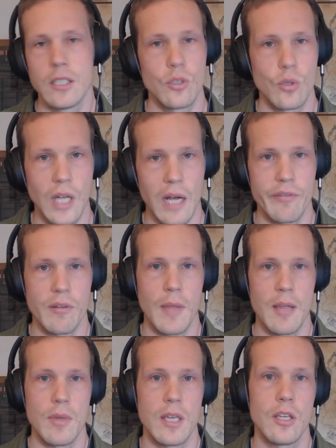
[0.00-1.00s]
to cover
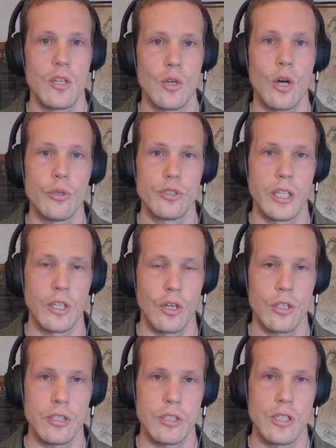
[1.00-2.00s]
maybe your hosting
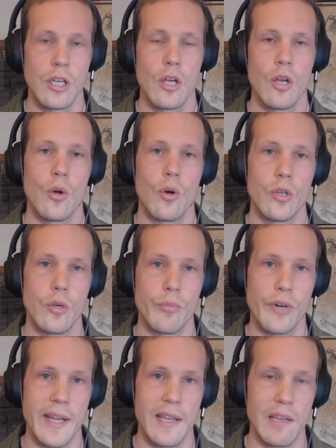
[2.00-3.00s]
cost or your
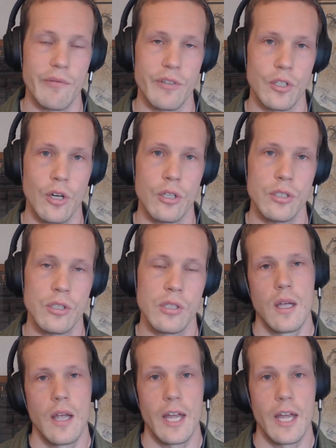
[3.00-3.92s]
break-even cost,